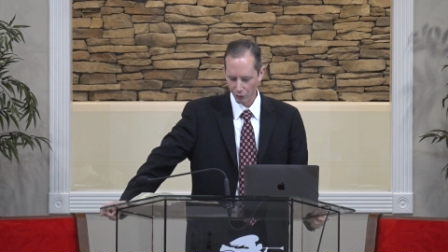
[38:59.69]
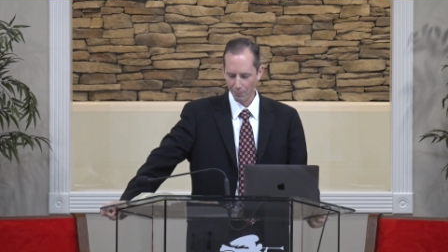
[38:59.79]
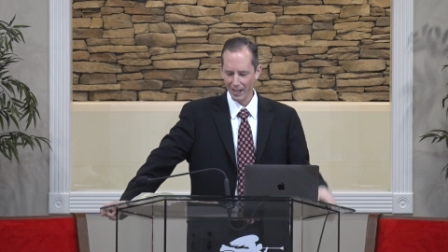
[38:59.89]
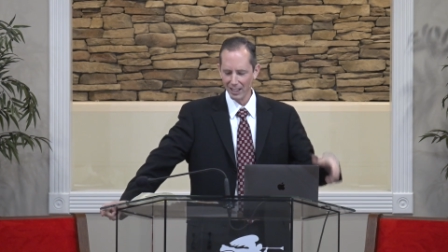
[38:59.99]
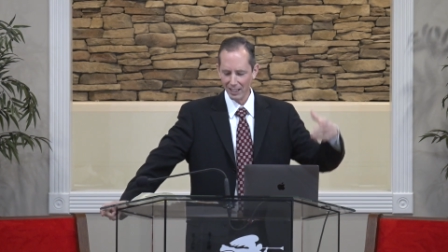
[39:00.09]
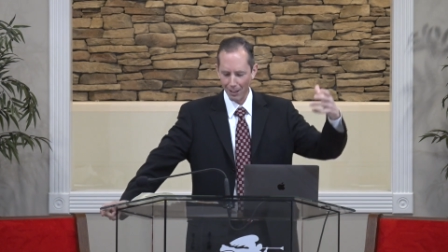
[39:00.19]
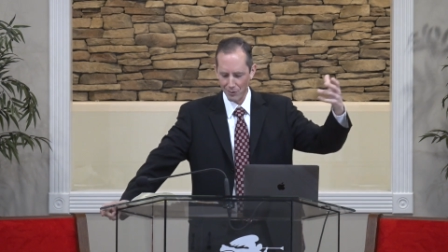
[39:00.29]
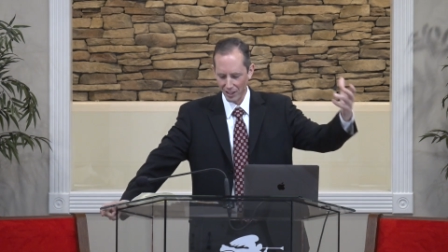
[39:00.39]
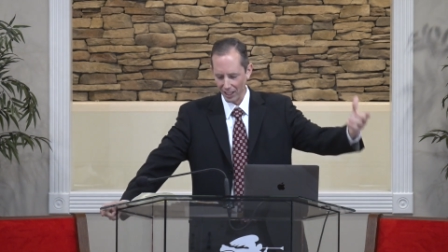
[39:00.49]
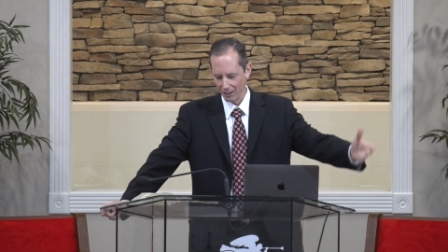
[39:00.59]
So Balak
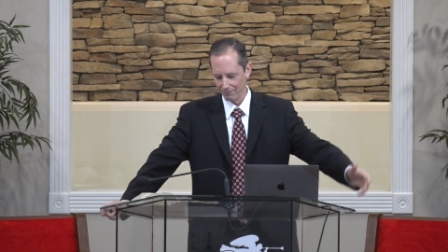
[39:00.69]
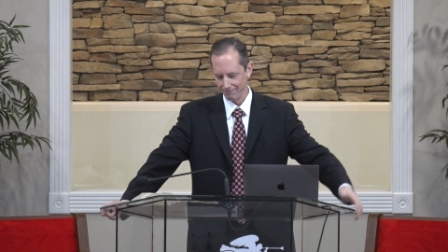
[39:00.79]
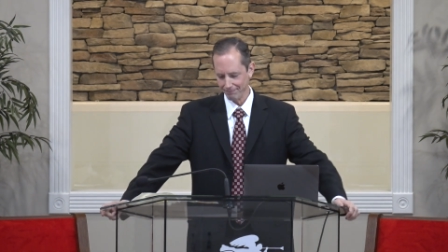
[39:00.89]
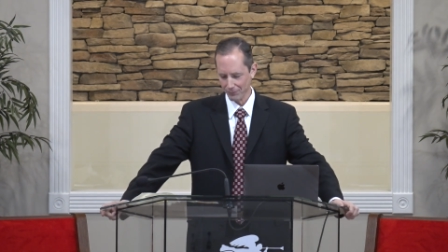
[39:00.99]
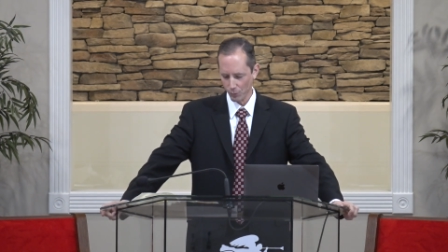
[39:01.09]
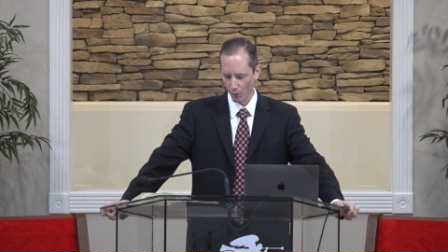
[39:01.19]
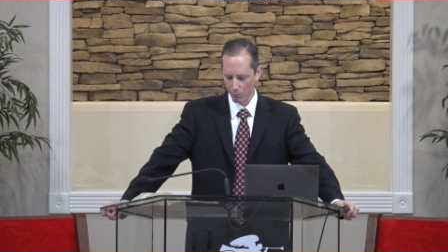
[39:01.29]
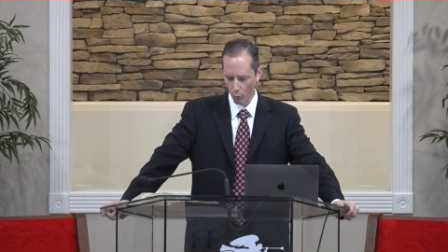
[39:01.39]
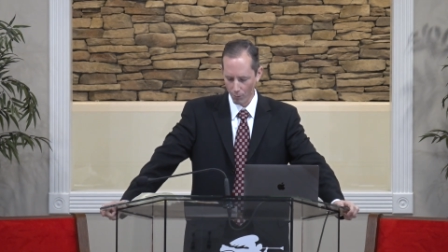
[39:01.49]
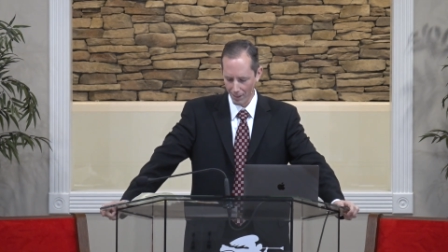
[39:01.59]
comes again
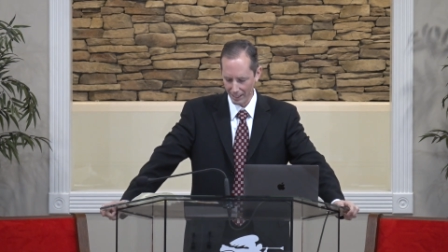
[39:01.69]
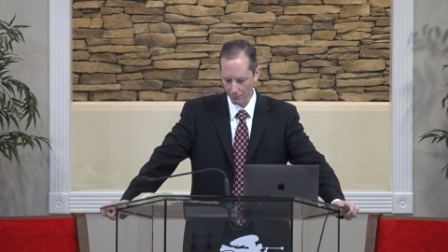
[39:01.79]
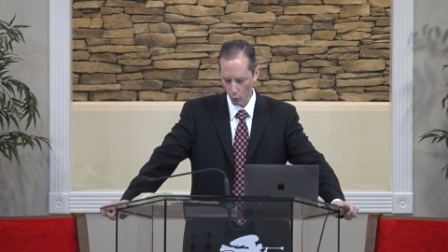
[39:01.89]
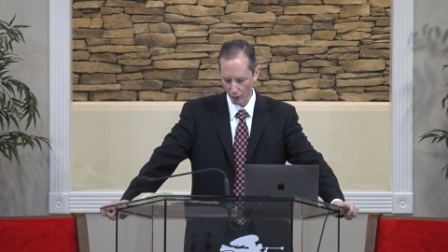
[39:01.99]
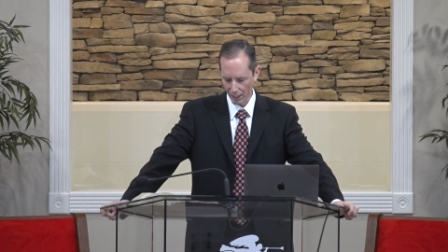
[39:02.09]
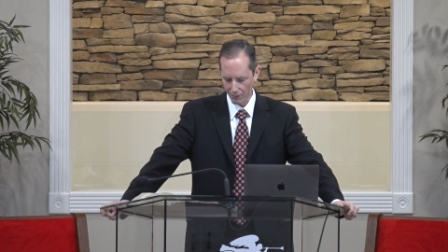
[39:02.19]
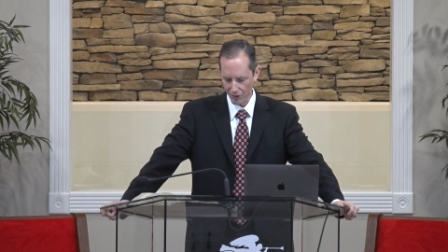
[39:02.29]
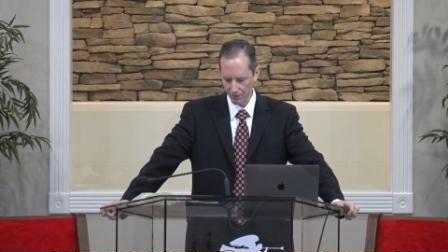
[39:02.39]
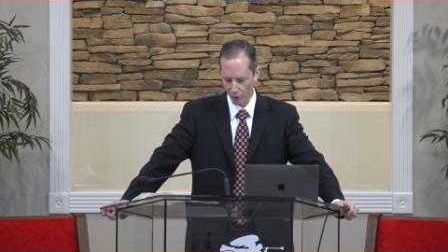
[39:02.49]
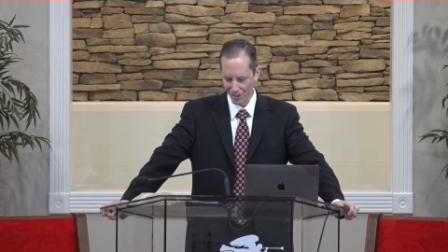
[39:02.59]
with more money, more
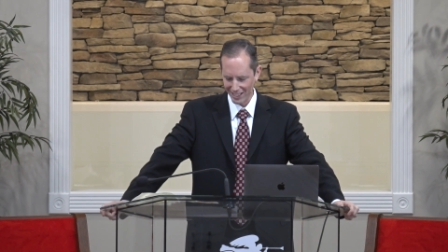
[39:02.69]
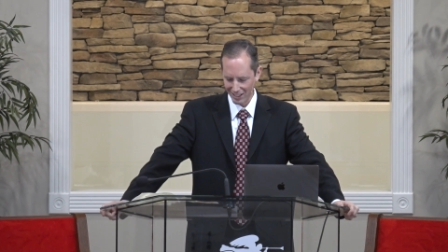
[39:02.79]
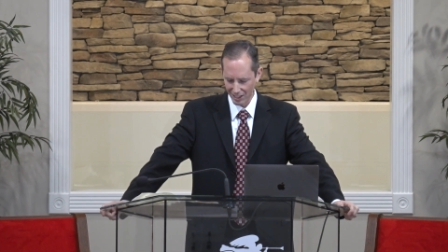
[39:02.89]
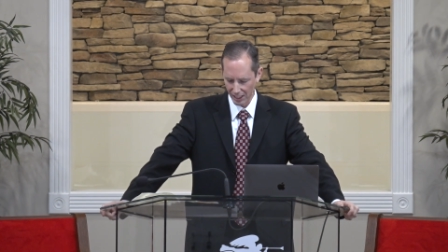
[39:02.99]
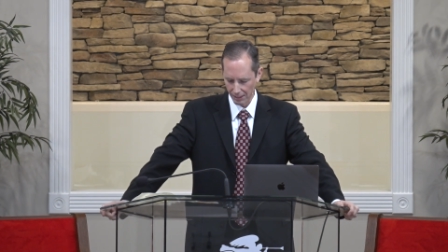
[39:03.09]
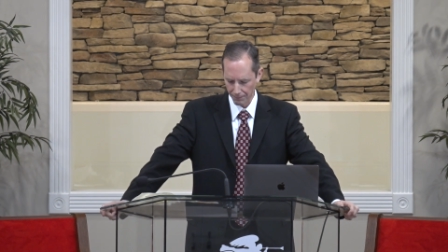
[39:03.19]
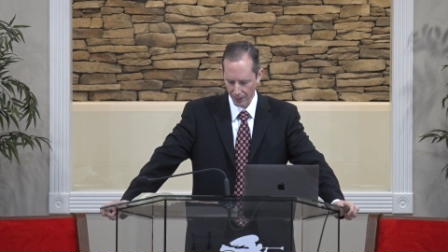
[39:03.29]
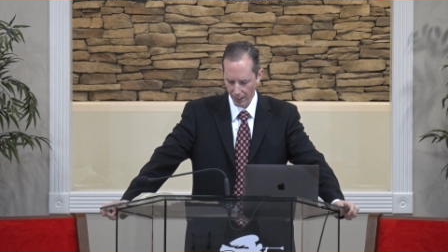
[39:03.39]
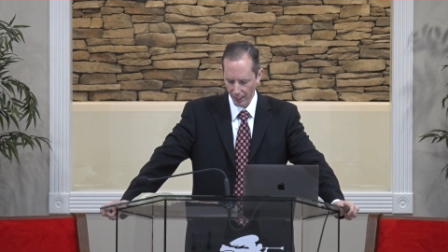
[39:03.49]
gifts. Verse 16,